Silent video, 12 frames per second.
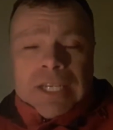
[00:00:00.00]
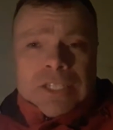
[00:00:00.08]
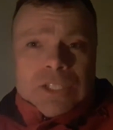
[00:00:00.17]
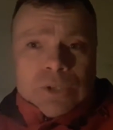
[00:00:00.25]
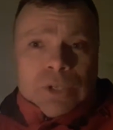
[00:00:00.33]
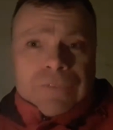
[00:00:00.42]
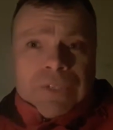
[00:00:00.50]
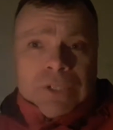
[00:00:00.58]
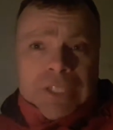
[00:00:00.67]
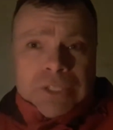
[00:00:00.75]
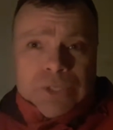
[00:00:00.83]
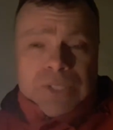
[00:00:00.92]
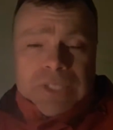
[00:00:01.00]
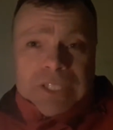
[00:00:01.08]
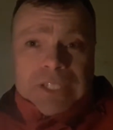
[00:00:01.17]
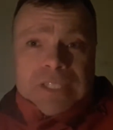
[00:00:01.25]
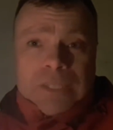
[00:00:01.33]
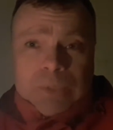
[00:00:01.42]
So if you're
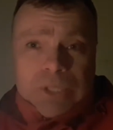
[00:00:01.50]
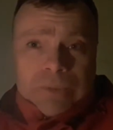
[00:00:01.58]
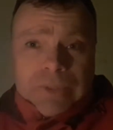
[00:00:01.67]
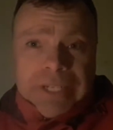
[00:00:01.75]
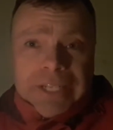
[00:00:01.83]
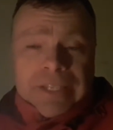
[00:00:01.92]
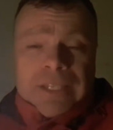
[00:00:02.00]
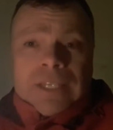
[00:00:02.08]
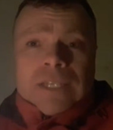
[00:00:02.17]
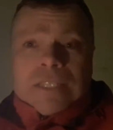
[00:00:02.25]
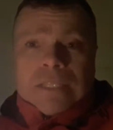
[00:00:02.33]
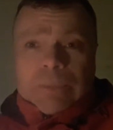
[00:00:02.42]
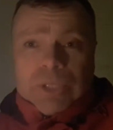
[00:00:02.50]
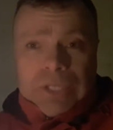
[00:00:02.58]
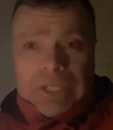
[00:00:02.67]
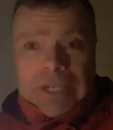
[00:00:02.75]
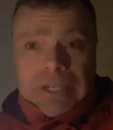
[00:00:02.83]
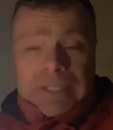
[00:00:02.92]
interested in some good writing and some good
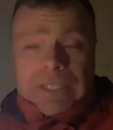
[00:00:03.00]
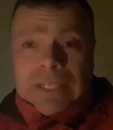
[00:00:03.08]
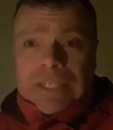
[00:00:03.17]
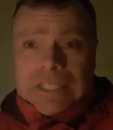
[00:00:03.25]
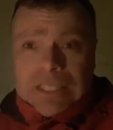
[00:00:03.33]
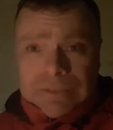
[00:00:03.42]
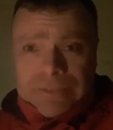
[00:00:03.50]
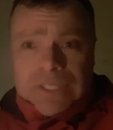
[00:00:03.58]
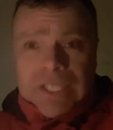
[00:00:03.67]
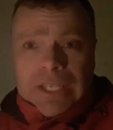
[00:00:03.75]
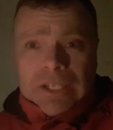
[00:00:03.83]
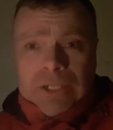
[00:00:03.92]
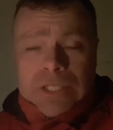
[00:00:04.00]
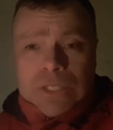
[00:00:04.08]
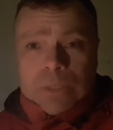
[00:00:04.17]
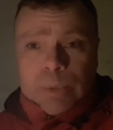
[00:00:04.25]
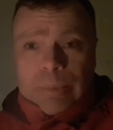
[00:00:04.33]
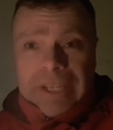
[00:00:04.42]
art and a different take on
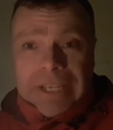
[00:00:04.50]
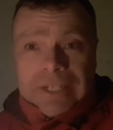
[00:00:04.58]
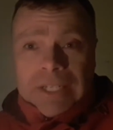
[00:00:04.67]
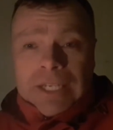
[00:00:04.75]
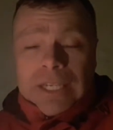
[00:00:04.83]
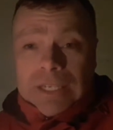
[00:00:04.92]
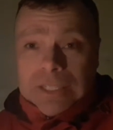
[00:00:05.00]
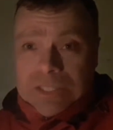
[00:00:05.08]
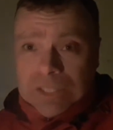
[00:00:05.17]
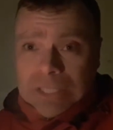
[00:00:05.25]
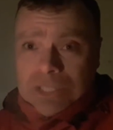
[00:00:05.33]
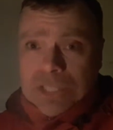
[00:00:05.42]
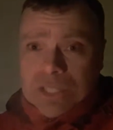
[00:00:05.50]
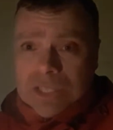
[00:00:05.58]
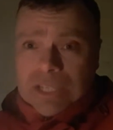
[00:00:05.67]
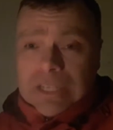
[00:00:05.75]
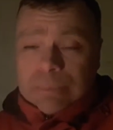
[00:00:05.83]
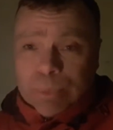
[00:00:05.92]
Superman, and it's not just
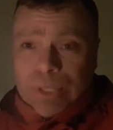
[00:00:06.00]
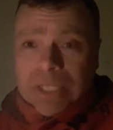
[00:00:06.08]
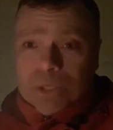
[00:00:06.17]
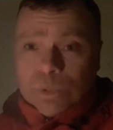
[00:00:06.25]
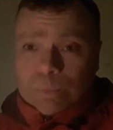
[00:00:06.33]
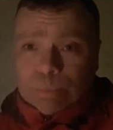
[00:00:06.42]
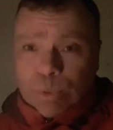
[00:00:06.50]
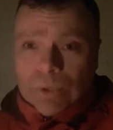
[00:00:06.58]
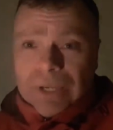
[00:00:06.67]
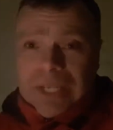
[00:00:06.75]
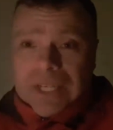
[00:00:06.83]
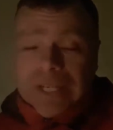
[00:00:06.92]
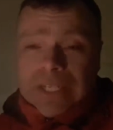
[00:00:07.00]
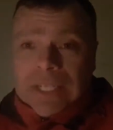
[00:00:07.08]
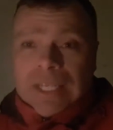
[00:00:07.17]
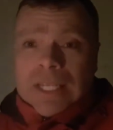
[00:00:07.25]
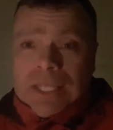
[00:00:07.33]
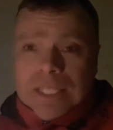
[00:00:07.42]
the plain old boring kind,
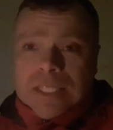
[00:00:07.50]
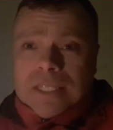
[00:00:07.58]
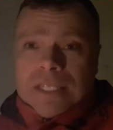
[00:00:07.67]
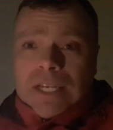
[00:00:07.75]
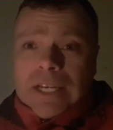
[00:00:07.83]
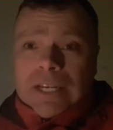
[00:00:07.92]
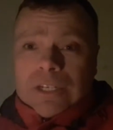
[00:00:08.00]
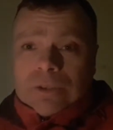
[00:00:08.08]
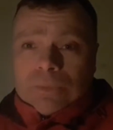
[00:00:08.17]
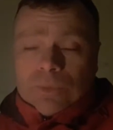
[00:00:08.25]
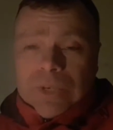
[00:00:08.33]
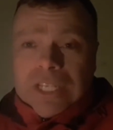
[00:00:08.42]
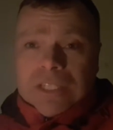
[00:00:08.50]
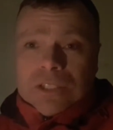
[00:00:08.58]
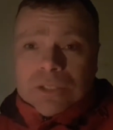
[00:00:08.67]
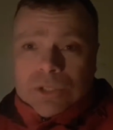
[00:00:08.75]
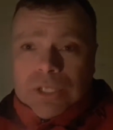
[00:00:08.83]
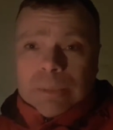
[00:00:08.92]
this is a
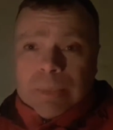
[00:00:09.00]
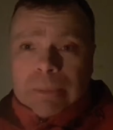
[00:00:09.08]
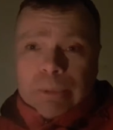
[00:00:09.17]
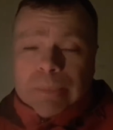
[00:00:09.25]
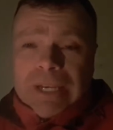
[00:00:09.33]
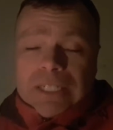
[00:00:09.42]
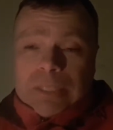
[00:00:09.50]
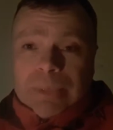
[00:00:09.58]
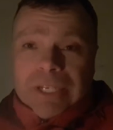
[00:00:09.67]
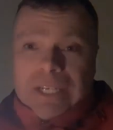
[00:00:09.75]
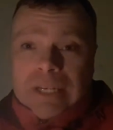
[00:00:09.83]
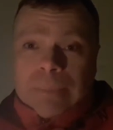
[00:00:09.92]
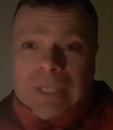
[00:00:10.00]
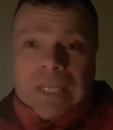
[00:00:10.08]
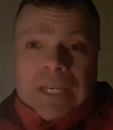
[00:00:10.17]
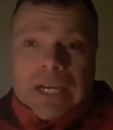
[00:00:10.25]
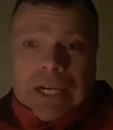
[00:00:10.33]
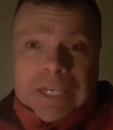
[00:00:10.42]
great trade paperback to pick up.
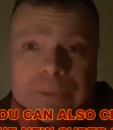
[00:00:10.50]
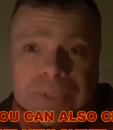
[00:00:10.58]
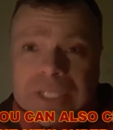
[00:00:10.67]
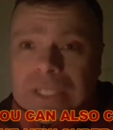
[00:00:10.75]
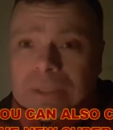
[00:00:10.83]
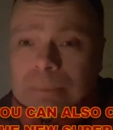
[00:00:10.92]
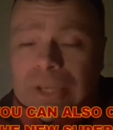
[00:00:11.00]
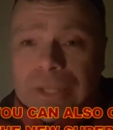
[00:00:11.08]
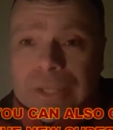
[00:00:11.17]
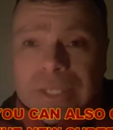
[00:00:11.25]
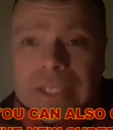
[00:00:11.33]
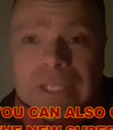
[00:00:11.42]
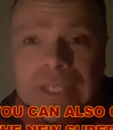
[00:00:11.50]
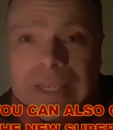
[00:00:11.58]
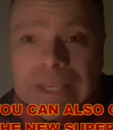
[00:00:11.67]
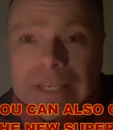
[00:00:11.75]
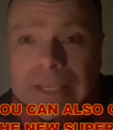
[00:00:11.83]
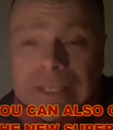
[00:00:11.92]
I read it monthly,
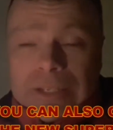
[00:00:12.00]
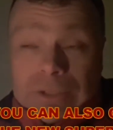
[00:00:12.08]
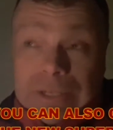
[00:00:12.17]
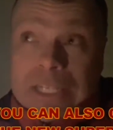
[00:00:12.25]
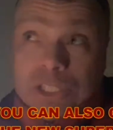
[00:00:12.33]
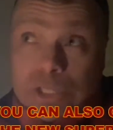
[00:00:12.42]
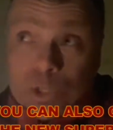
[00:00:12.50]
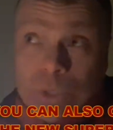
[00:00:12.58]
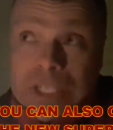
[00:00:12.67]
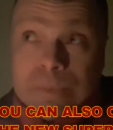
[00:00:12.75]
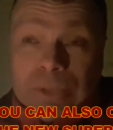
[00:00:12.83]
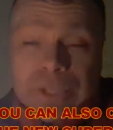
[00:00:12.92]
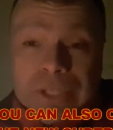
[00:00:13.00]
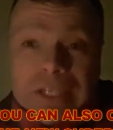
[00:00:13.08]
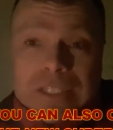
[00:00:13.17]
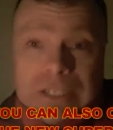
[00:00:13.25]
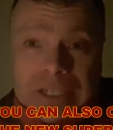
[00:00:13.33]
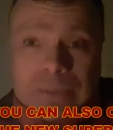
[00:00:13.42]
or actually twice monthly
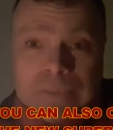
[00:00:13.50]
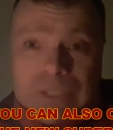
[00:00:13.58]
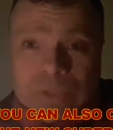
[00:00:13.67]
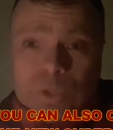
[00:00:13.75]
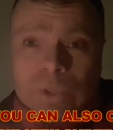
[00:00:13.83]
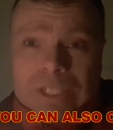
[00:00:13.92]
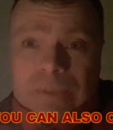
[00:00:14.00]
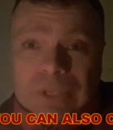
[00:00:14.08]
because it comes out twice